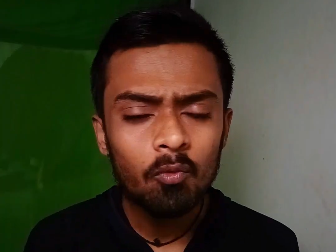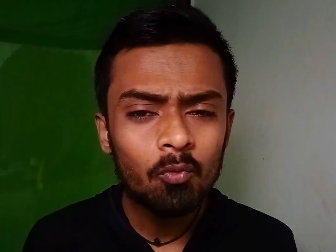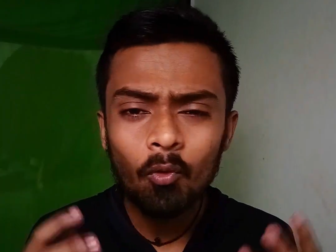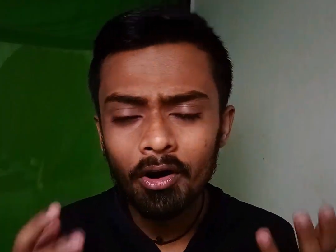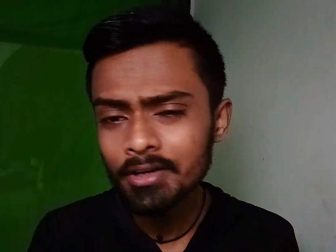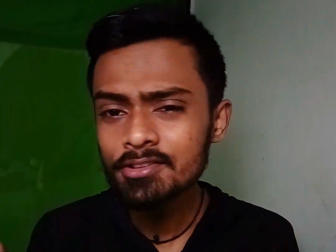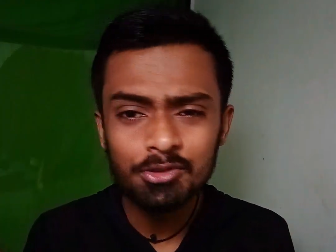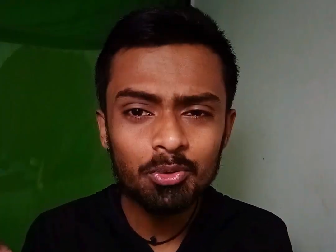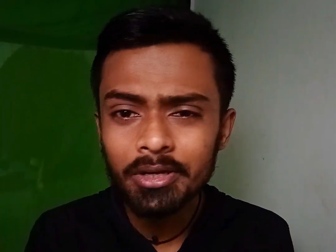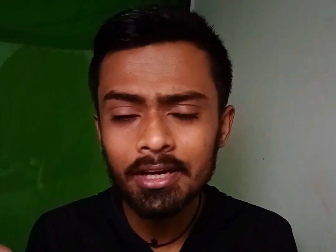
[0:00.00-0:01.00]
What is
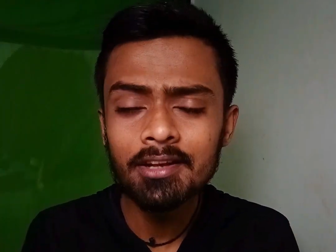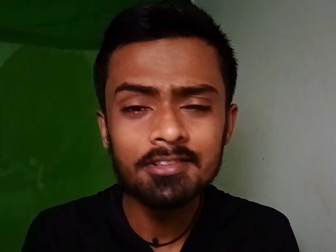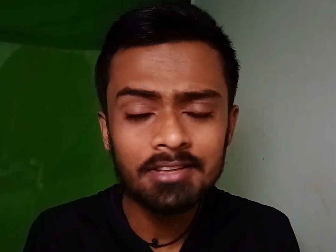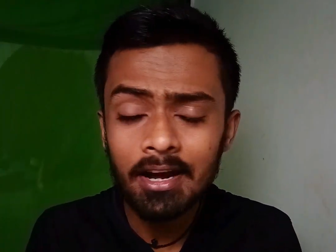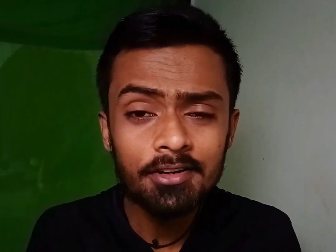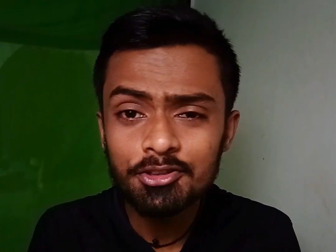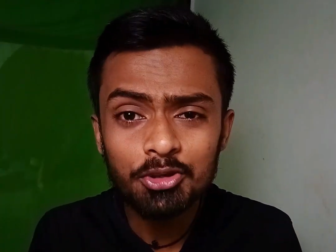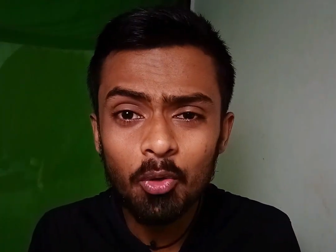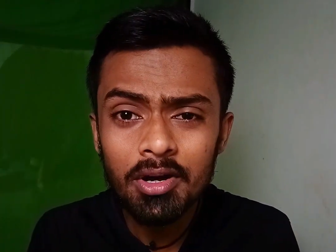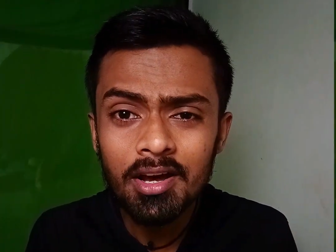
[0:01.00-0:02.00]
cooking inside the
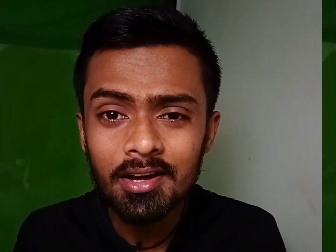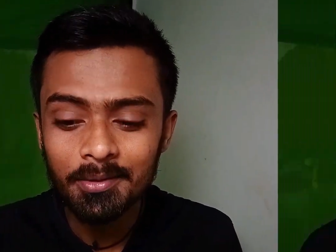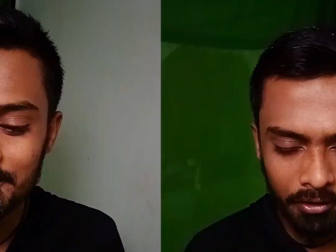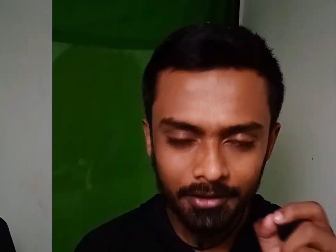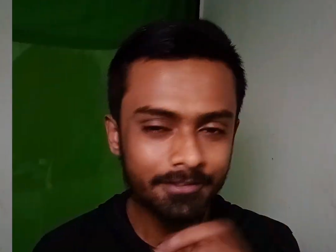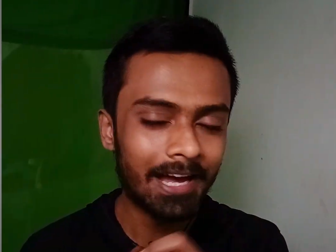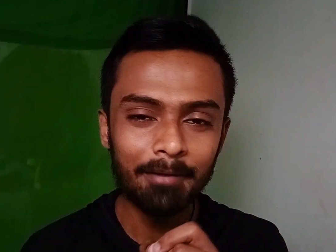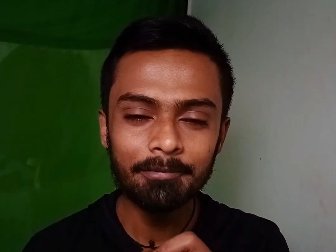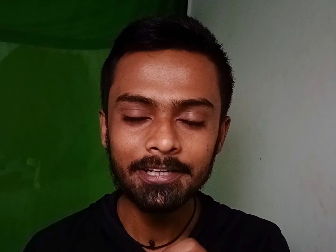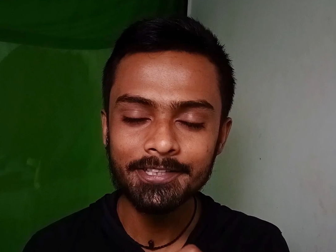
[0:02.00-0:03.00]
shoulder? On
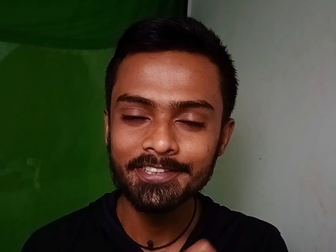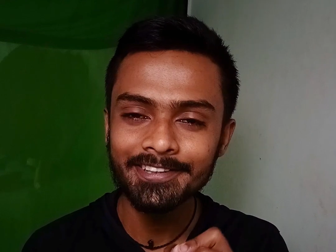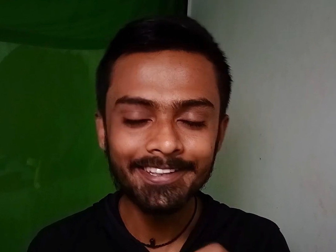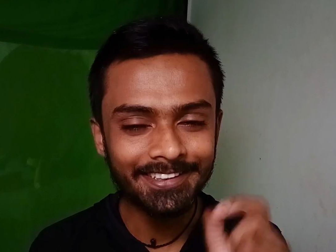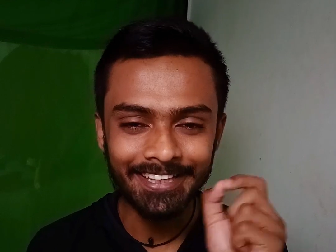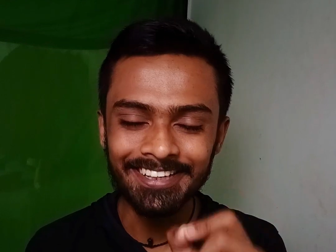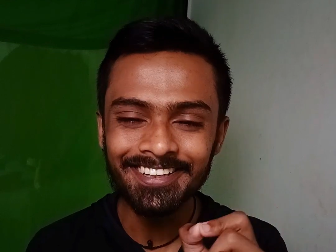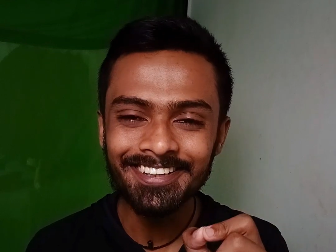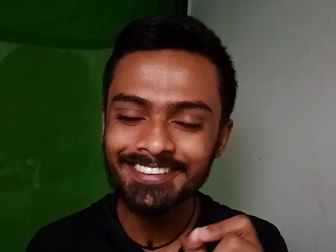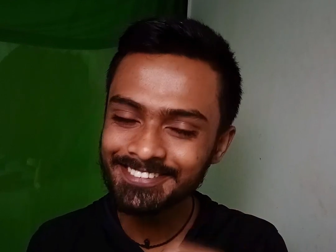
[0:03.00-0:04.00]
examination, the
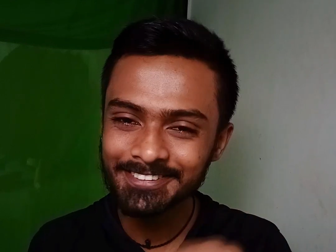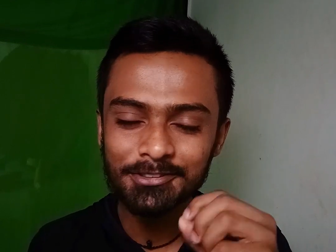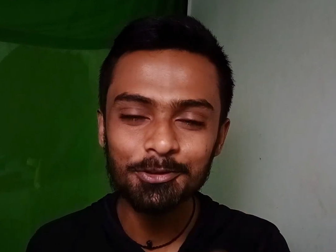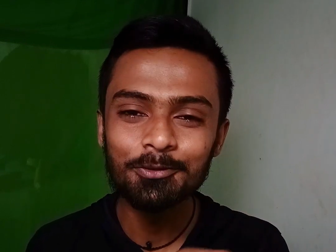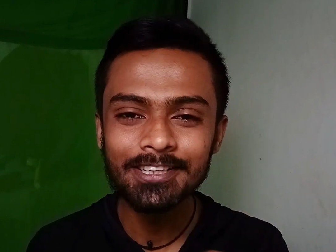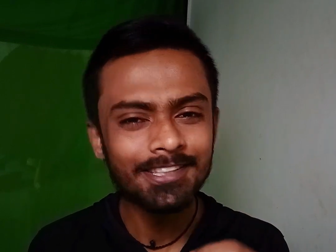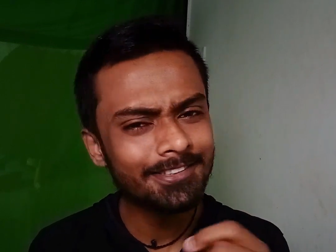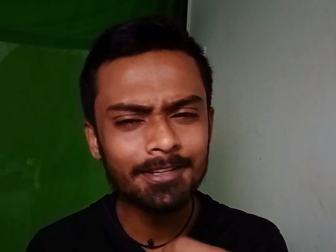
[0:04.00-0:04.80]
tenderness is over the